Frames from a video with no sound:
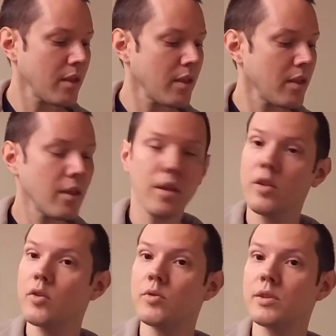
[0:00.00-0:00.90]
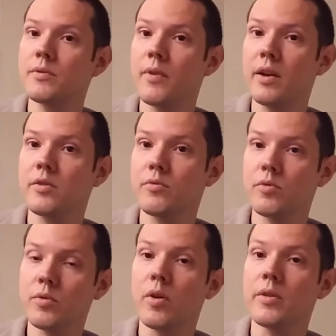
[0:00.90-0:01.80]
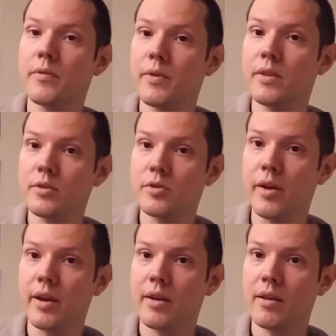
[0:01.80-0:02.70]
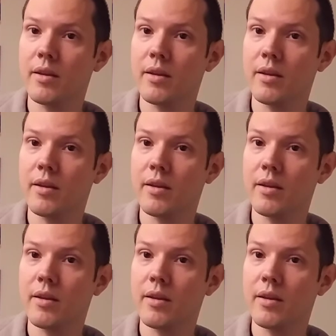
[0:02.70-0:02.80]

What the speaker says: you just find your root on the 5th string.